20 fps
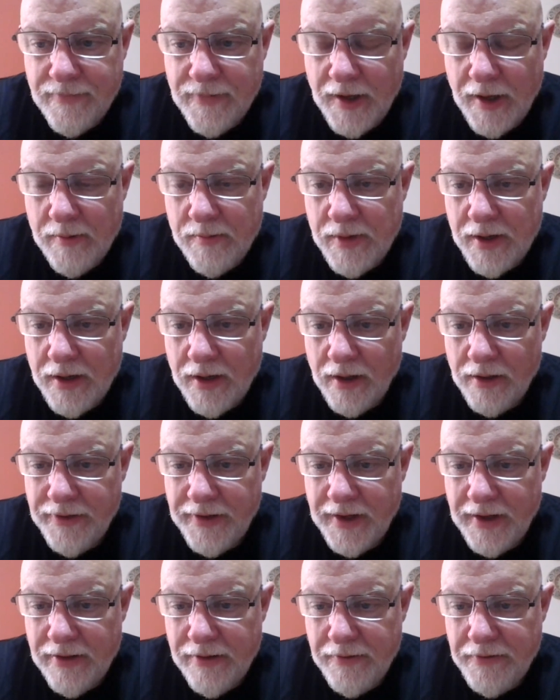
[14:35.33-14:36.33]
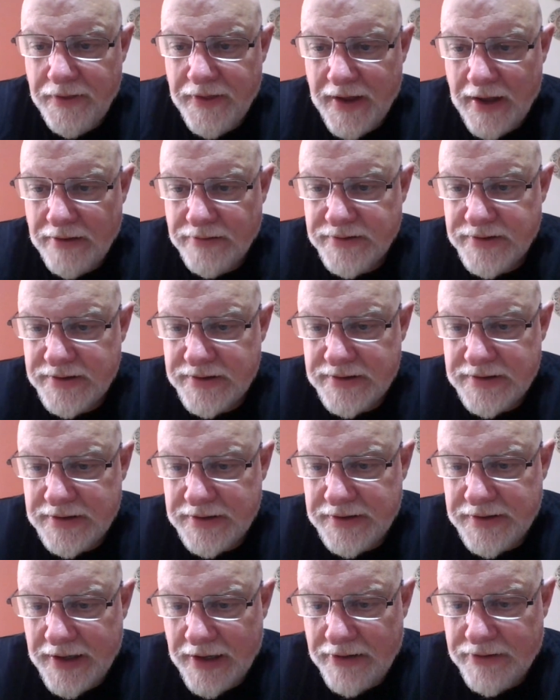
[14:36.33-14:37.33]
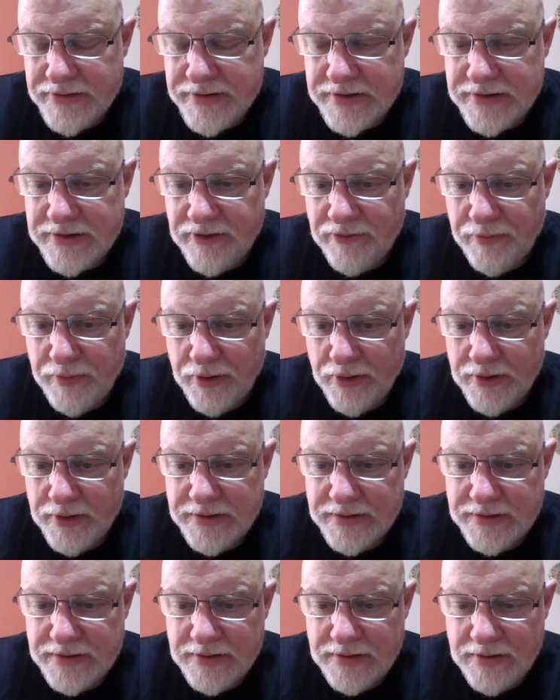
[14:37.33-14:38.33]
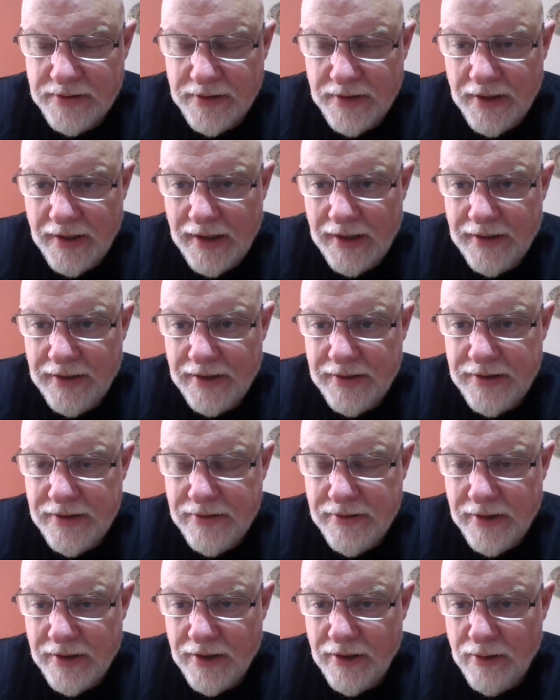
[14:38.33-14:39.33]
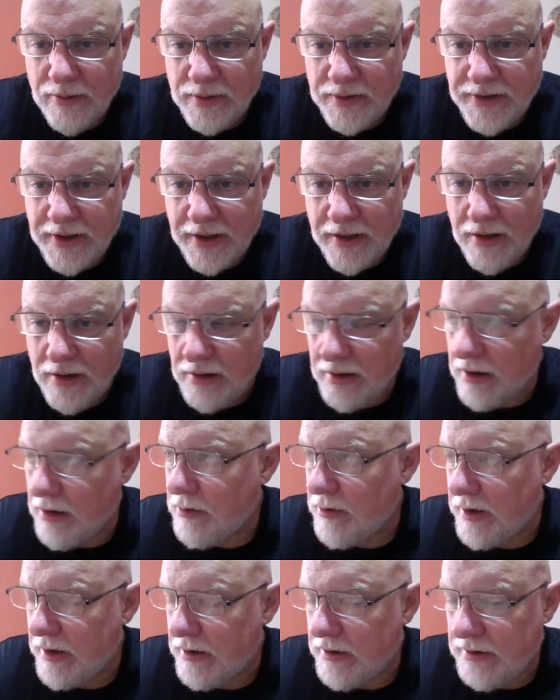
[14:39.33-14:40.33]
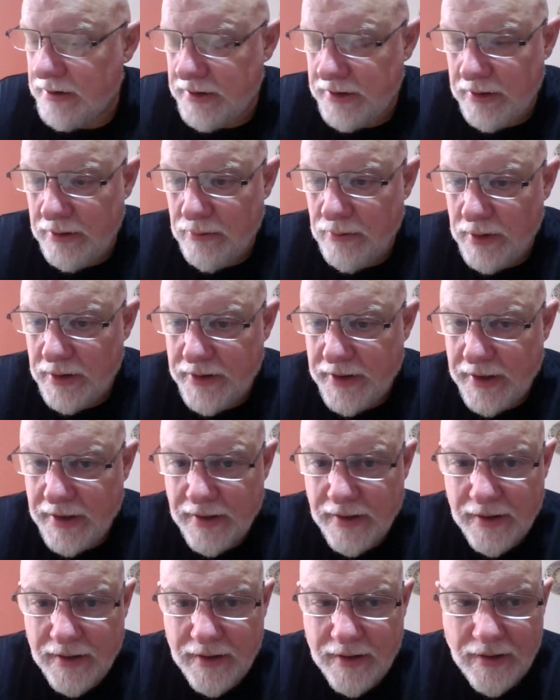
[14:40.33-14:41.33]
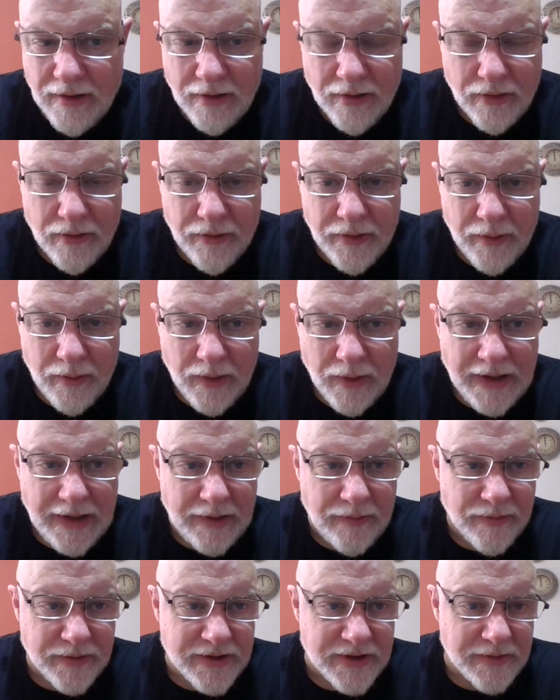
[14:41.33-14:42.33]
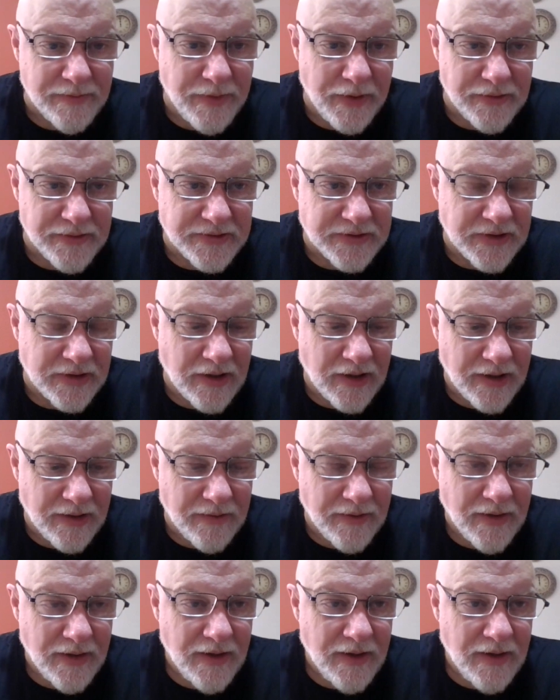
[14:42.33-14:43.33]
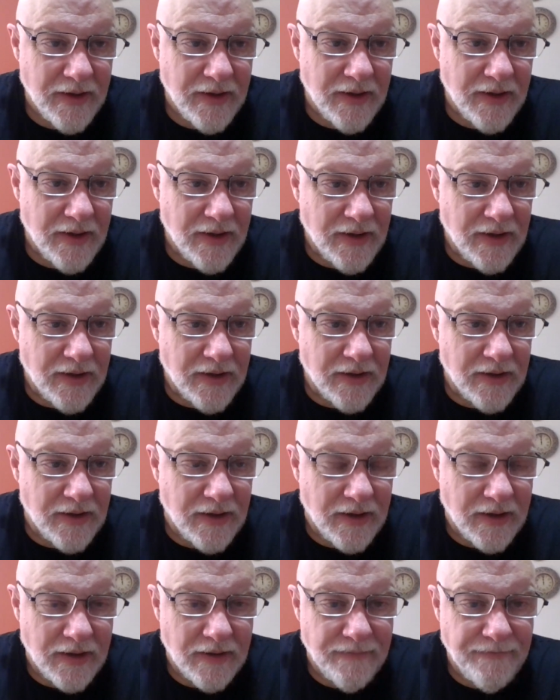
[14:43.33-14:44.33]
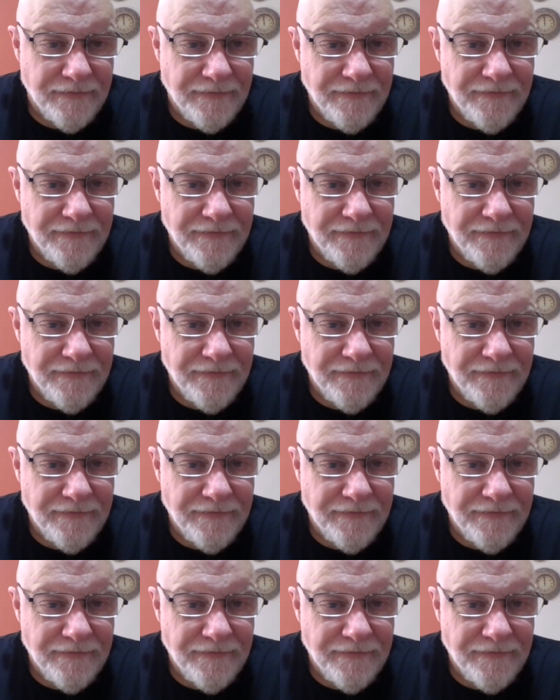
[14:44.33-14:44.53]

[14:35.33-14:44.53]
among all the other thousands and thousands of books. And then you can go do what they call going wide, which is posted on, the